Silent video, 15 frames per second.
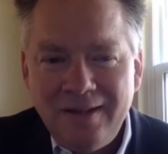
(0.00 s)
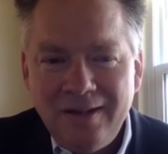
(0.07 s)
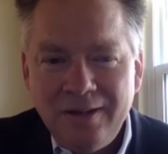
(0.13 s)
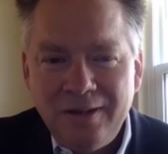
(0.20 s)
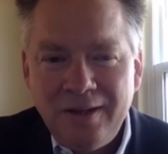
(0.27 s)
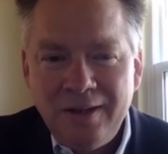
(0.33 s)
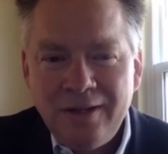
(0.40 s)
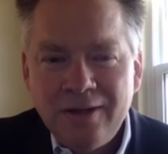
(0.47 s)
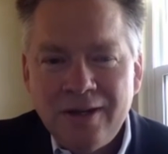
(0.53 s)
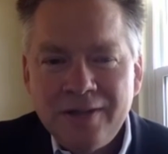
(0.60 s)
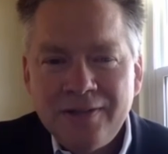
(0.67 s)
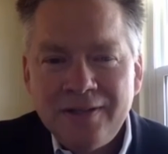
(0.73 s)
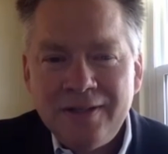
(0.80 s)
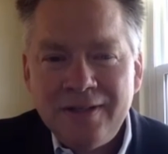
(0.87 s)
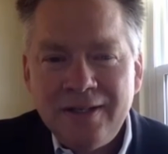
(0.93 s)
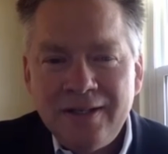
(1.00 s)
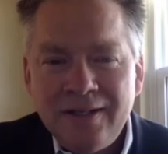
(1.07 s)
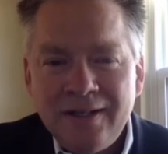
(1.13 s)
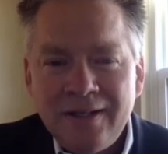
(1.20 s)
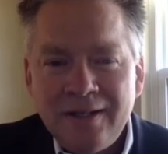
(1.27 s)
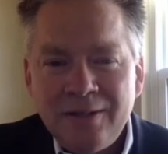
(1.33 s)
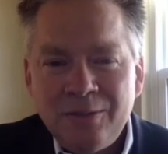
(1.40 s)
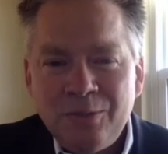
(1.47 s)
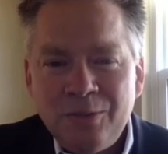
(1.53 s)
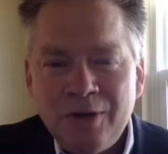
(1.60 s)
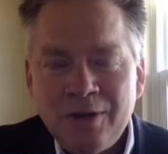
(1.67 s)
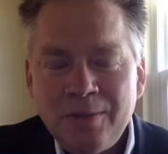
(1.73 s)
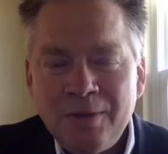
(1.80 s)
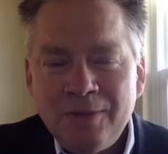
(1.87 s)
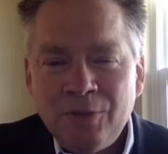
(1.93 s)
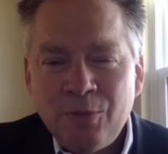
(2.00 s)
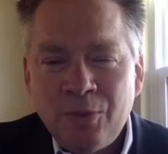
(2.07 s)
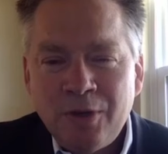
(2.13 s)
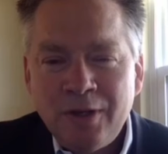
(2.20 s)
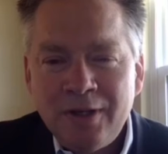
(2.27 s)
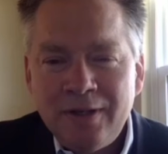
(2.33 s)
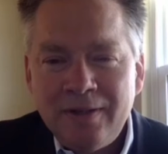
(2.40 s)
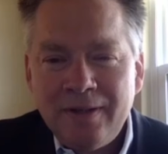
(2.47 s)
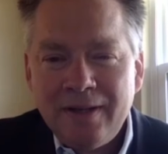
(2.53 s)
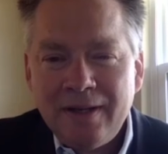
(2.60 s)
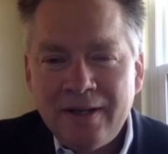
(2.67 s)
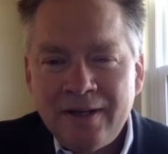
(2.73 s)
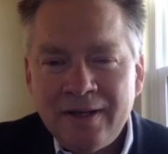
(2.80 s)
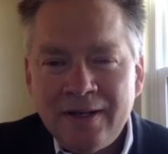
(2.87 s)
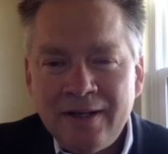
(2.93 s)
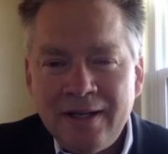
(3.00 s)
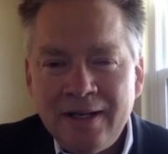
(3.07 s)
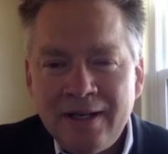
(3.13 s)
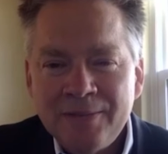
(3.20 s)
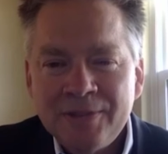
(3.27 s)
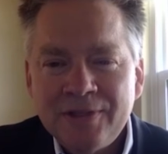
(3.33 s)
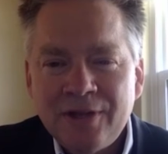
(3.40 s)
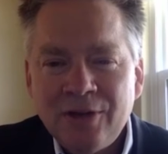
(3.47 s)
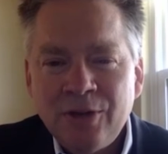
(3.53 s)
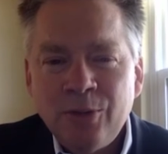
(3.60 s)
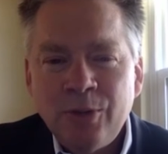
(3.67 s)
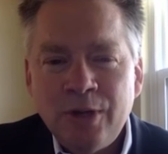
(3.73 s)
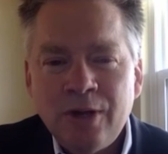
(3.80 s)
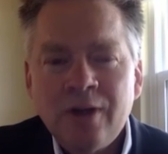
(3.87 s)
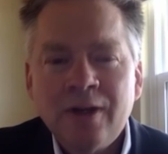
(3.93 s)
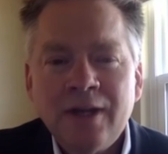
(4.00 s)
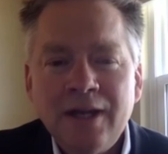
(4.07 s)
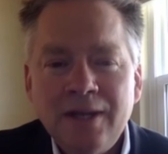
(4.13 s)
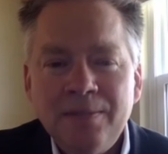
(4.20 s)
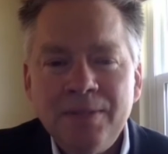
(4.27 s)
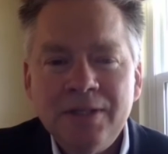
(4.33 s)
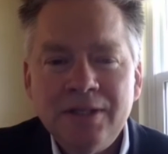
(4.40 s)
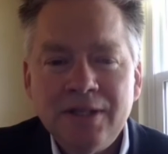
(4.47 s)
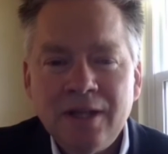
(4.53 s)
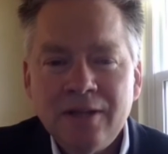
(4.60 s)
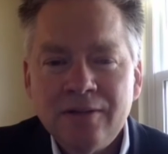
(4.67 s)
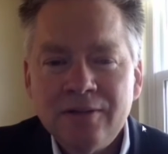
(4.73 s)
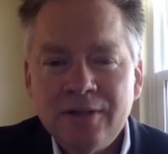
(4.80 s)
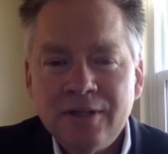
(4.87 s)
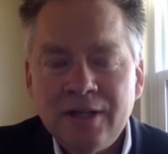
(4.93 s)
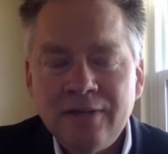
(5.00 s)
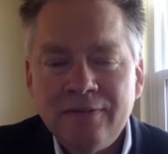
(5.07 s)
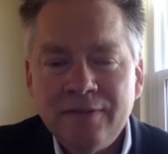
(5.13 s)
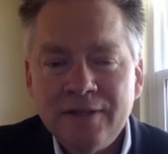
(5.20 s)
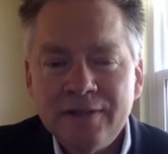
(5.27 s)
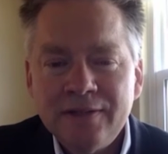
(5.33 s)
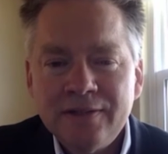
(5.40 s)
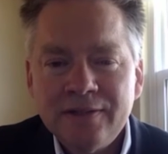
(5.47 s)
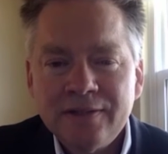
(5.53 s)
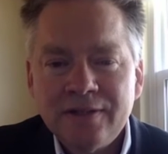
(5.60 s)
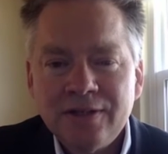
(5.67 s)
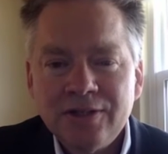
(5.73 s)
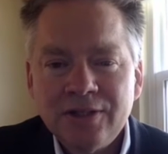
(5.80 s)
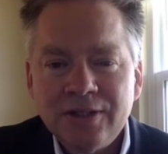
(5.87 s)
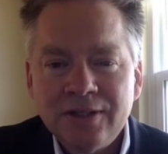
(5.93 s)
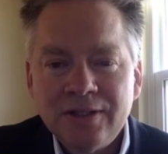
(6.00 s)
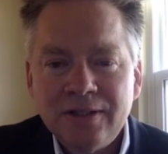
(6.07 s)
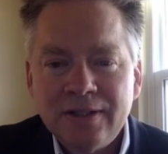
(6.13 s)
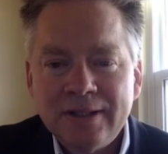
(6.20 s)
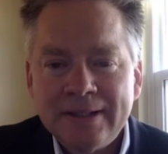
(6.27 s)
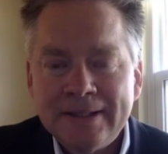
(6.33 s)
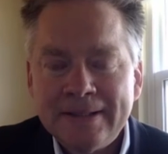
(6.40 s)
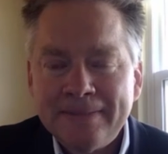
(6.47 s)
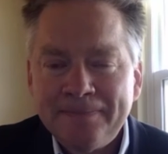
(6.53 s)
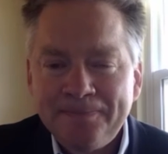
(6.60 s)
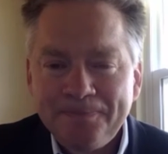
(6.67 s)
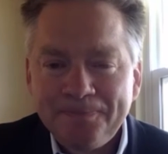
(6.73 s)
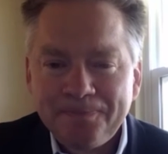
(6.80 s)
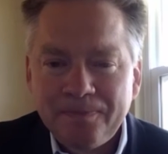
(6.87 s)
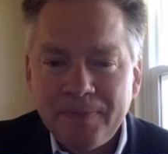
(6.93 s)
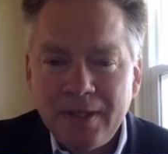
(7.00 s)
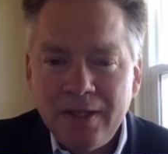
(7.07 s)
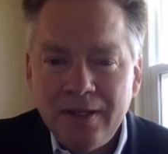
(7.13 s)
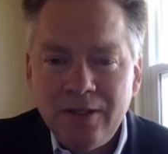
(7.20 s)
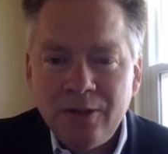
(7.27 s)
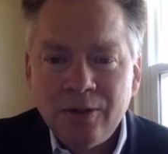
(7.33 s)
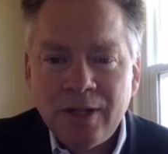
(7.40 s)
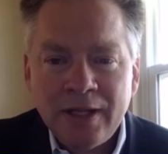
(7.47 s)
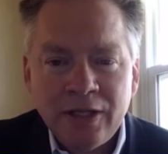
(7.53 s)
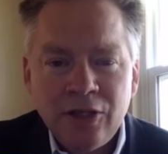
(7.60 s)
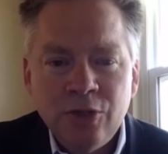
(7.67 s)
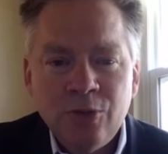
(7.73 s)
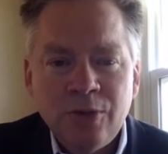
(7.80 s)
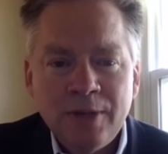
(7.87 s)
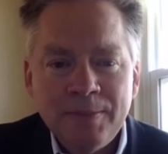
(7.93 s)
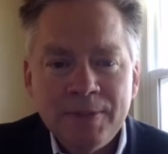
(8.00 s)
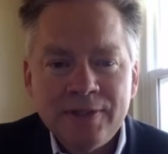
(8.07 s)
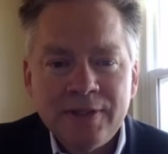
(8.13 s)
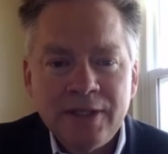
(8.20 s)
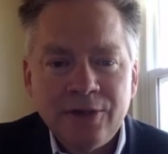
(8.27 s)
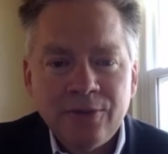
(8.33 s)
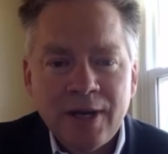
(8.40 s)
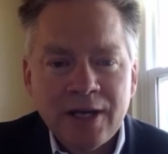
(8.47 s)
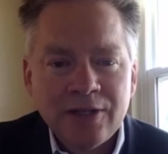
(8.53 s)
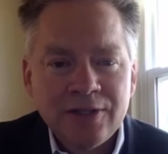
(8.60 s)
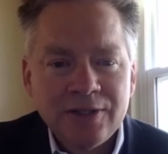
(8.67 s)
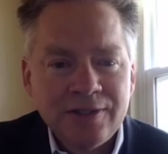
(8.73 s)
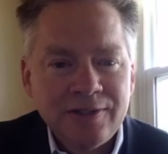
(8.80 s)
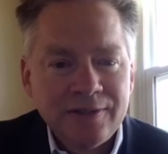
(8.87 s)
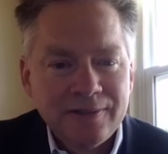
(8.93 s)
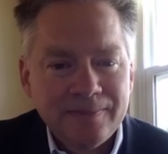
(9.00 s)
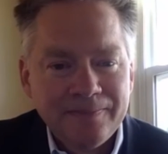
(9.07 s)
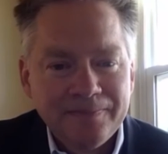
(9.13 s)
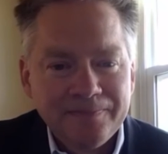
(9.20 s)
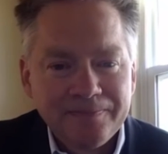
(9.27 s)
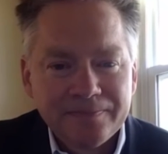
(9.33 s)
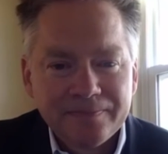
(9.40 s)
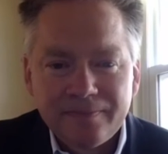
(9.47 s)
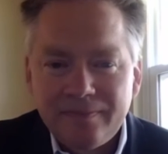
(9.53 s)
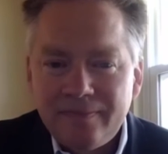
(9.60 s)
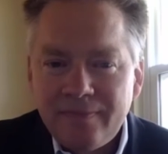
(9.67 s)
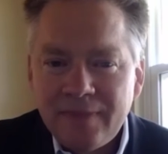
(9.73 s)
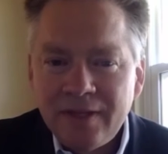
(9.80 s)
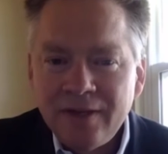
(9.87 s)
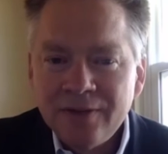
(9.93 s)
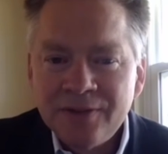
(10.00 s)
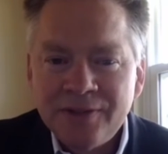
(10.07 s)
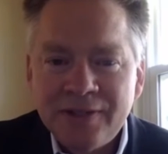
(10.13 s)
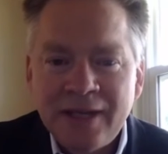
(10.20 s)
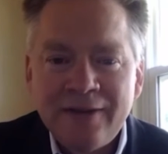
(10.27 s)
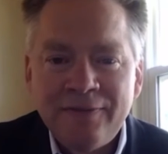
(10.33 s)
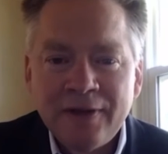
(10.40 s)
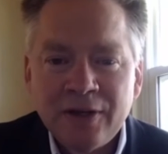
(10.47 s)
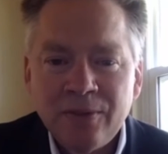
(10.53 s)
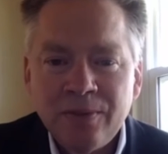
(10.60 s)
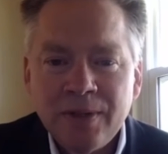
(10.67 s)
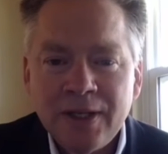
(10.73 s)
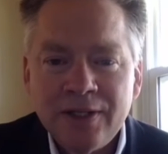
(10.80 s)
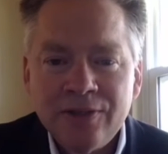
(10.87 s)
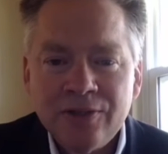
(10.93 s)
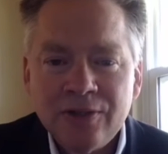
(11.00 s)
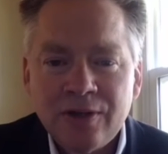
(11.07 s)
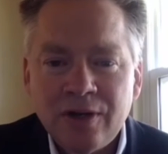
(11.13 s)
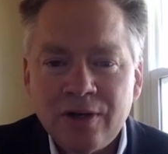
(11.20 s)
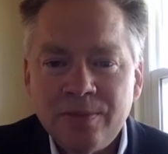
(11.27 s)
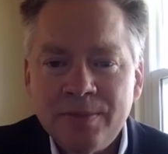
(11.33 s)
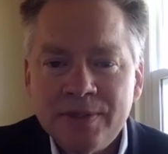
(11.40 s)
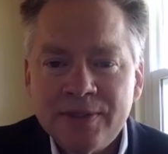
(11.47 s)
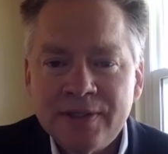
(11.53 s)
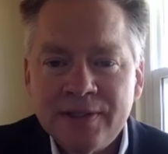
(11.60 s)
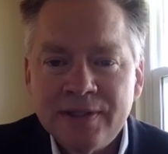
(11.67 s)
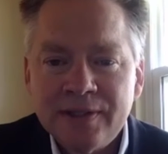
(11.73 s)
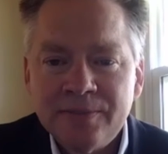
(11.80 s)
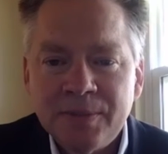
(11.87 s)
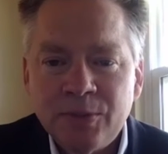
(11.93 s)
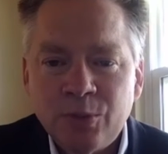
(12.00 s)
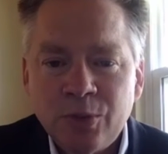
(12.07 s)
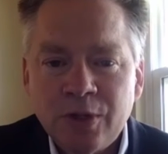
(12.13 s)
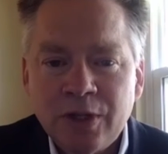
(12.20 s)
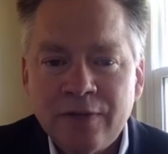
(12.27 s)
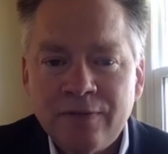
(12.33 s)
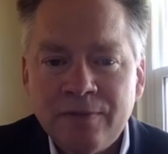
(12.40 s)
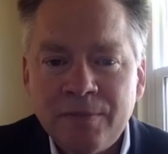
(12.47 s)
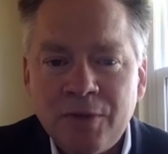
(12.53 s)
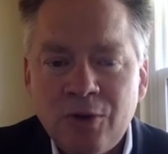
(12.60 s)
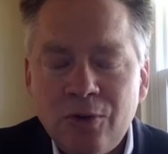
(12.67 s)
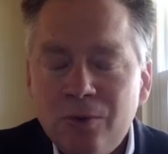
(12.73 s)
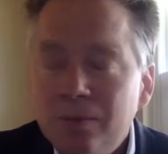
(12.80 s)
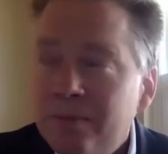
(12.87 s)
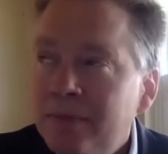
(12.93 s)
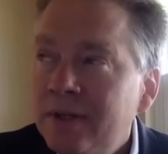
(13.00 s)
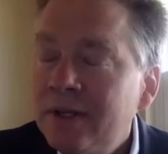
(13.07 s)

Thank you, Austin, and welcome everyone. And I'm sorry we all can't be together today for this discussion. Like you, I missed the interactions. Our staff at Crain Chicago Business has been working from home